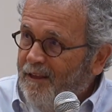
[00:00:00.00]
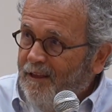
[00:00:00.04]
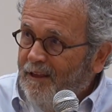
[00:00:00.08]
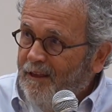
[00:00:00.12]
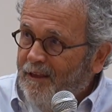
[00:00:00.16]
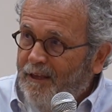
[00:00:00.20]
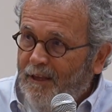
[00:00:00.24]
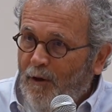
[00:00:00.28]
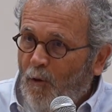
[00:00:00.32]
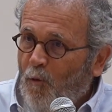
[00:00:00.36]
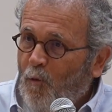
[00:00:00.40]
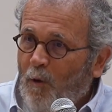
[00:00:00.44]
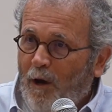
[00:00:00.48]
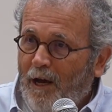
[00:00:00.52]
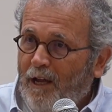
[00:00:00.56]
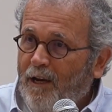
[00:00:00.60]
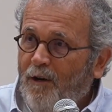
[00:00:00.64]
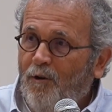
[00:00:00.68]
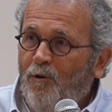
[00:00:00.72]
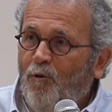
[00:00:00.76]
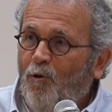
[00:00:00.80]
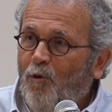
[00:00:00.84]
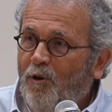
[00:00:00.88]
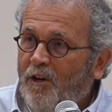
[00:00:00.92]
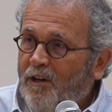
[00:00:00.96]
the one
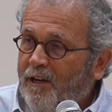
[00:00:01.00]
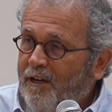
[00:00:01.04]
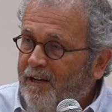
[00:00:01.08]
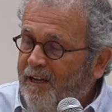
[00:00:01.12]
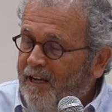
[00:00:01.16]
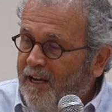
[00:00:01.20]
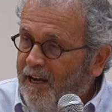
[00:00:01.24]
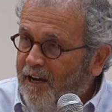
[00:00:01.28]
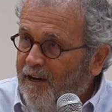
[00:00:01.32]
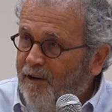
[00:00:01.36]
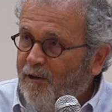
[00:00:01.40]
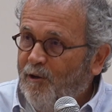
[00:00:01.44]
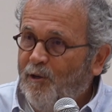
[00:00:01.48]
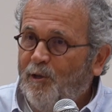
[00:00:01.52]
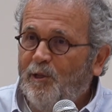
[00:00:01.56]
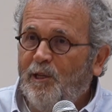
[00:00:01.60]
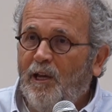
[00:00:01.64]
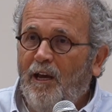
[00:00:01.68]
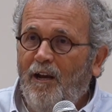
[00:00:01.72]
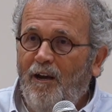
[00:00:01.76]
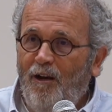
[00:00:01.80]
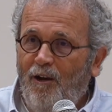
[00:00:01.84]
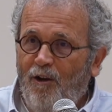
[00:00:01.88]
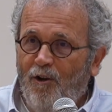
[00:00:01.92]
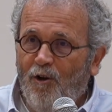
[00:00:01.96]
who cares
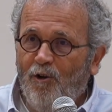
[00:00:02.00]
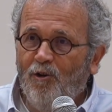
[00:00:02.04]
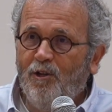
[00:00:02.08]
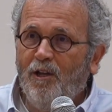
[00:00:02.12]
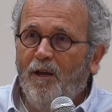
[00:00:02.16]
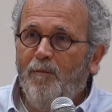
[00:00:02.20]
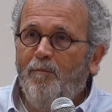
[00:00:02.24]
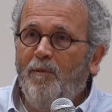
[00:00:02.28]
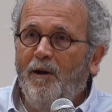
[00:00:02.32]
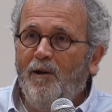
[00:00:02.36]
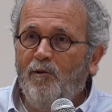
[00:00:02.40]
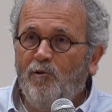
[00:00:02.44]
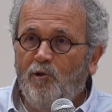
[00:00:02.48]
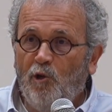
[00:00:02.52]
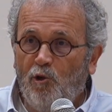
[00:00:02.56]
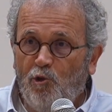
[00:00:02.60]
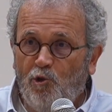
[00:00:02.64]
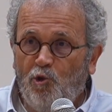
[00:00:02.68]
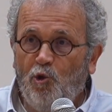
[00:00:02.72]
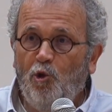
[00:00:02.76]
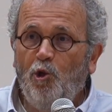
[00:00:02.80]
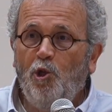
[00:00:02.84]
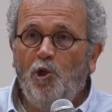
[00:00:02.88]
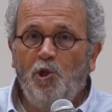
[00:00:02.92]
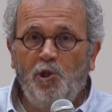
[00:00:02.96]
a lot about the
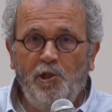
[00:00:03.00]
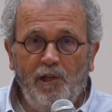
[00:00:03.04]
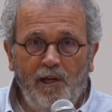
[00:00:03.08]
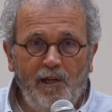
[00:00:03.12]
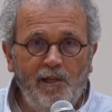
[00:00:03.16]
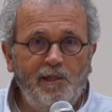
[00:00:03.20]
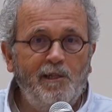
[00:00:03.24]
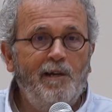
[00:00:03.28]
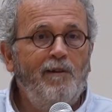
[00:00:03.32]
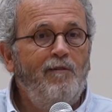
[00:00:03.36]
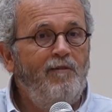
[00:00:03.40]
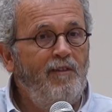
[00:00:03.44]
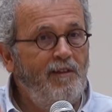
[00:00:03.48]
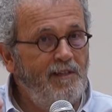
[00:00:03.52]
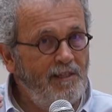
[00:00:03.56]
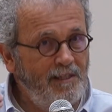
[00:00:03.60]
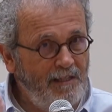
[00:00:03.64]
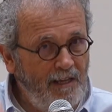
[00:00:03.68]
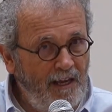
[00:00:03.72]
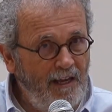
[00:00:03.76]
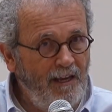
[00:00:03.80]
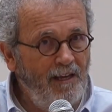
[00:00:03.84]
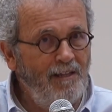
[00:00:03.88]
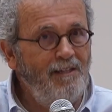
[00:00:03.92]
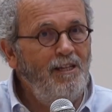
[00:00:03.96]
Jewish nature of the
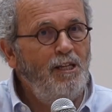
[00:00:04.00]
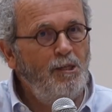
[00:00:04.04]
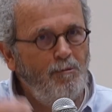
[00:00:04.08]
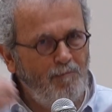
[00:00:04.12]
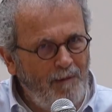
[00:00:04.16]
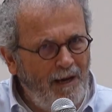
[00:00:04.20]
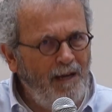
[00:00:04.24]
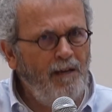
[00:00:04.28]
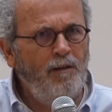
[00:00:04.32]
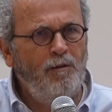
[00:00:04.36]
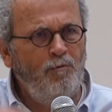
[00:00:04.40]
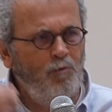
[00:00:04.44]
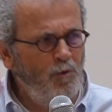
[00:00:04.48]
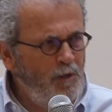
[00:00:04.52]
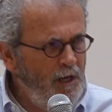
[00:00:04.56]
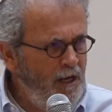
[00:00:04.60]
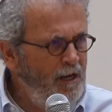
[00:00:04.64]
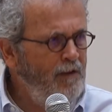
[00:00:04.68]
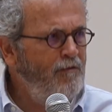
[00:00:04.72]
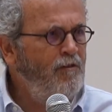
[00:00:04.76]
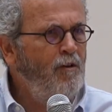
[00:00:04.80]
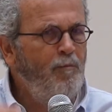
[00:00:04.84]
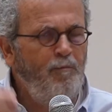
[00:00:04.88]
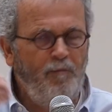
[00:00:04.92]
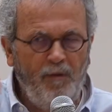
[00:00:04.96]
state, despite
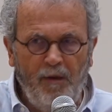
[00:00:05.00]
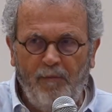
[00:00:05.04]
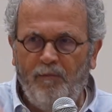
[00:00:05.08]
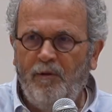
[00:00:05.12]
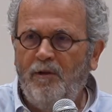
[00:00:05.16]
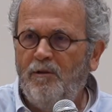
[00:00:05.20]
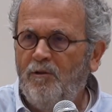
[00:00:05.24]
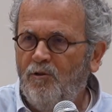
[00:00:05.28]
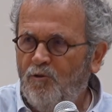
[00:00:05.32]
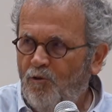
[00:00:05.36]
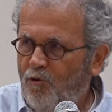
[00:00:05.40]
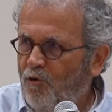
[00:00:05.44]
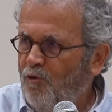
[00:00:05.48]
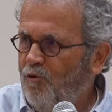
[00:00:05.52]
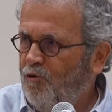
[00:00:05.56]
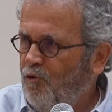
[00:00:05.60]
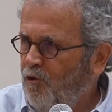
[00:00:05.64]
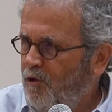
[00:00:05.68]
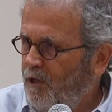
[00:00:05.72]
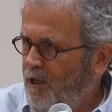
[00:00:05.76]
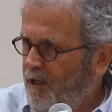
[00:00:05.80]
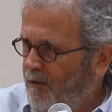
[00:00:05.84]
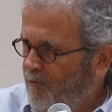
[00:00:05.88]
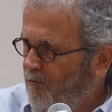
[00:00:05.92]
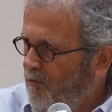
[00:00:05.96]
whatever people do to
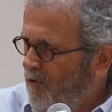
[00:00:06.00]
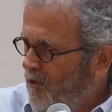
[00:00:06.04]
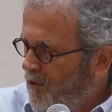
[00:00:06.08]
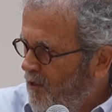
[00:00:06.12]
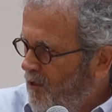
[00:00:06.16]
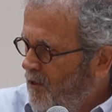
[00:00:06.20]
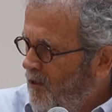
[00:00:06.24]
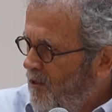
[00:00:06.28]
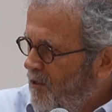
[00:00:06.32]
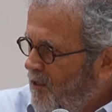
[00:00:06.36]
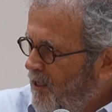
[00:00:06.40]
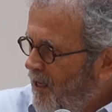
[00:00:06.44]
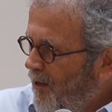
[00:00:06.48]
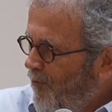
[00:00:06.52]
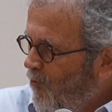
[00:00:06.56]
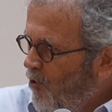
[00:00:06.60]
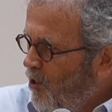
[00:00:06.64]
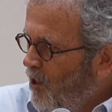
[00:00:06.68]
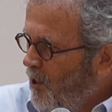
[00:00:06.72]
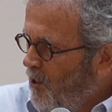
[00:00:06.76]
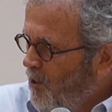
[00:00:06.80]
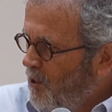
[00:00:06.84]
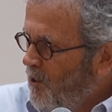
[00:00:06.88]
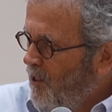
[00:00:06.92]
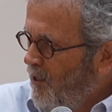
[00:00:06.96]
him,
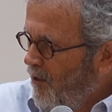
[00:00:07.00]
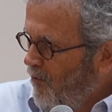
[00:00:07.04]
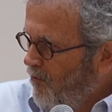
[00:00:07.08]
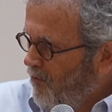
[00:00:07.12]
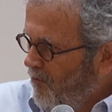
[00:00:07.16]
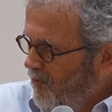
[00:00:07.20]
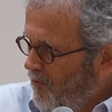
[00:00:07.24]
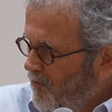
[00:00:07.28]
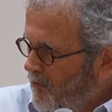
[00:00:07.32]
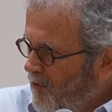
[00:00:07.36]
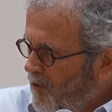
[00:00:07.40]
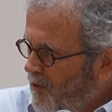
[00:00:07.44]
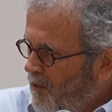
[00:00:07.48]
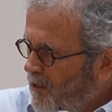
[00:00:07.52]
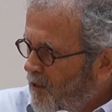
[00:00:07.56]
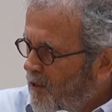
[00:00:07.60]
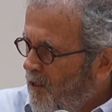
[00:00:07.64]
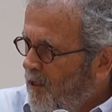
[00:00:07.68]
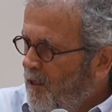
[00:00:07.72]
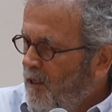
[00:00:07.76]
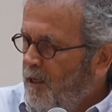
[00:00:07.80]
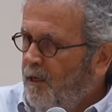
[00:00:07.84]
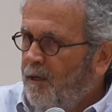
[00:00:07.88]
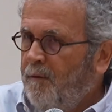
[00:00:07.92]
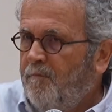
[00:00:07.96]
demonize him.
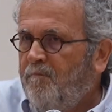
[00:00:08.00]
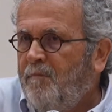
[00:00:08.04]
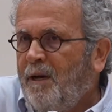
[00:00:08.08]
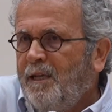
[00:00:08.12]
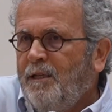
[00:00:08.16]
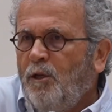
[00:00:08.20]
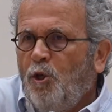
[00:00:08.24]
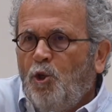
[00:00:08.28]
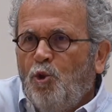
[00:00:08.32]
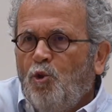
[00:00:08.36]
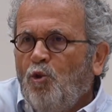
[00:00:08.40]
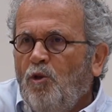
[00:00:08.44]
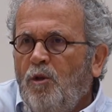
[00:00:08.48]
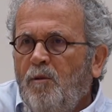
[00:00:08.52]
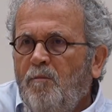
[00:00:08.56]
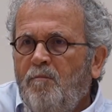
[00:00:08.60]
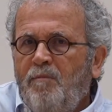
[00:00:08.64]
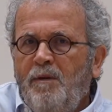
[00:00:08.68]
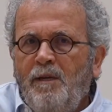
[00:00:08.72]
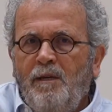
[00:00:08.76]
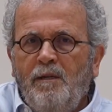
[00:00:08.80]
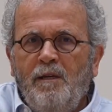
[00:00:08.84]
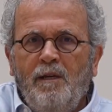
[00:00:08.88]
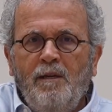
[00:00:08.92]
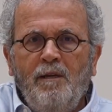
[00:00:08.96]
But he shouldn't
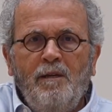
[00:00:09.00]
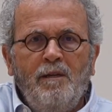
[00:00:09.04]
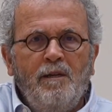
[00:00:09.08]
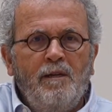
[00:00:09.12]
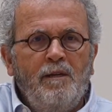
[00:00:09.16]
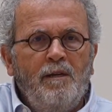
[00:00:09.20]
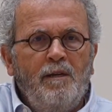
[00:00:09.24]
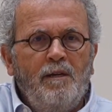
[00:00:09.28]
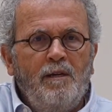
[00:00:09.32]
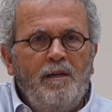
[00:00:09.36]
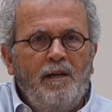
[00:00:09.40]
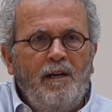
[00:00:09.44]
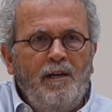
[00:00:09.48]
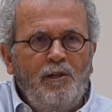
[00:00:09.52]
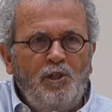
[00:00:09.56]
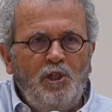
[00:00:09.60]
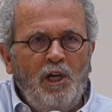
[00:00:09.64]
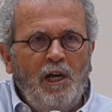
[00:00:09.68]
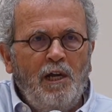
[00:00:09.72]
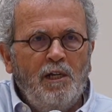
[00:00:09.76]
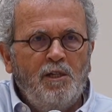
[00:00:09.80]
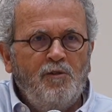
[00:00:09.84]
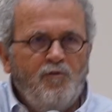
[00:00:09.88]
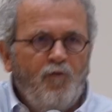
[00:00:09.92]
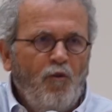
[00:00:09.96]
be a
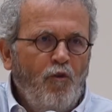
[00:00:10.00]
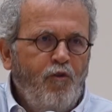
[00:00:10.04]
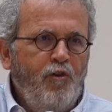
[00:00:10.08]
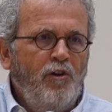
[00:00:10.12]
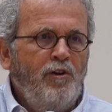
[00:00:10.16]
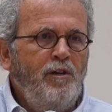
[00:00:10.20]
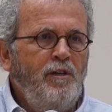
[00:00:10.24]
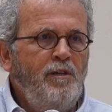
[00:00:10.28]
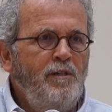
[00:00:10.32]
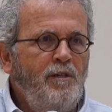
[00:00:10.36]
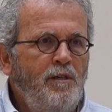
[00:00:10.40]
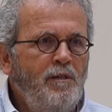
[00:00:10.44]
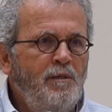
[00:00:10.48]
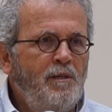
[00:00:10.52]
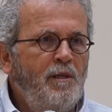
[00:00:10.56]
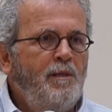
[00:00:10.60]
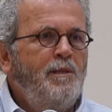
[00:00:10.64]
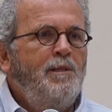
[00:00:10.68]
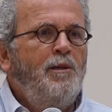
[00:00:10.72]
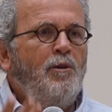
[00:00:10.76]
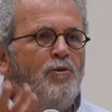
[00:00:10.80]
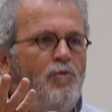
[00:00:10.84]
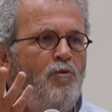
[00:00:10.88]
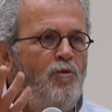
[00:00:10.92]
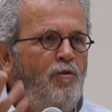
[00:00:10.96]
judge for 30 years. It's
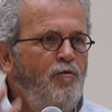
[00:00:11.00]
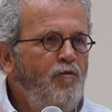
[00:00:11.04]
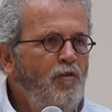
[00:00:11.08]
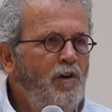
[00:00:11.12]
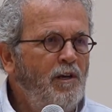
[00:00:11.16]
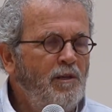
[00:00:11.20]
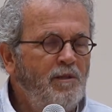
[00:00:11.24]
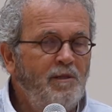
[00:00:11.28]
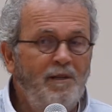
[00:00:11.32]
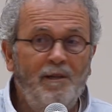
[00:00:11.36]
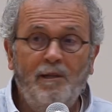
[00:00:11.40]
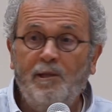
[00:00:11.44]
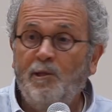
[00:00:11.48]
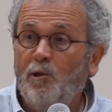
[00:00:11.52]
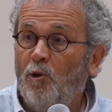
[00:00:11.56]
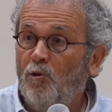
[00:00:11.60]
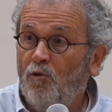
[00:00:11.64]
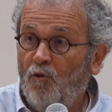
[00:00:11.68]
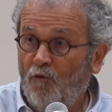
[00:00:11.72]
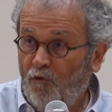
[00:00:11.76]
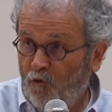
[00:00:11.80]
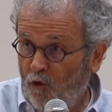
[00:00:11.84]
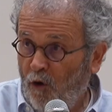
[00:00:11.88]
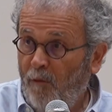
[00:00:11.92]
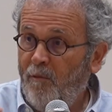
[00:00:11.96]
not good for us. It's not
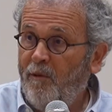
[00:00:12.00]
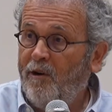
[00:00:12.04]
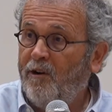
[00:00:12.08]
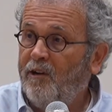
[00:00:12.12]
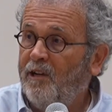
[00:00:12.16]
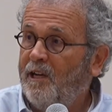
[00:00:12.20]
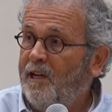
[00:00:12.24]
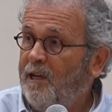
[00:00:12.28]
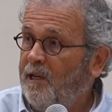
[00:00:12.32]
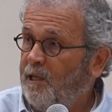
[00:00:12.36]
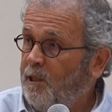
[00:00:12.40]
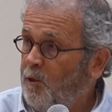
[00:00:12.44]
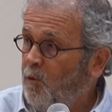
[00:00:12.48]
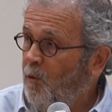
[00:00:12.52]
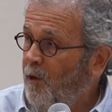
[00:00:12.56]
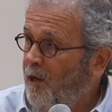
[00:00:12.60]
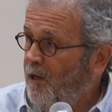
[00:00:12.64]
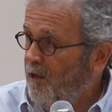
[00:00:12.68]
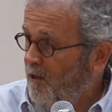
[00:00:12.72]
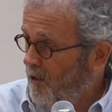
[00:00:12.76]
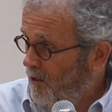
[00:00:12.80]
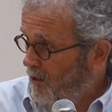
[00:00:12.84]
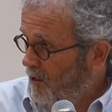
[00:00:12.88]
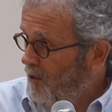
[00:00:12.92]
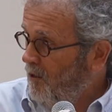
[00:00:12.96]
good for America as well.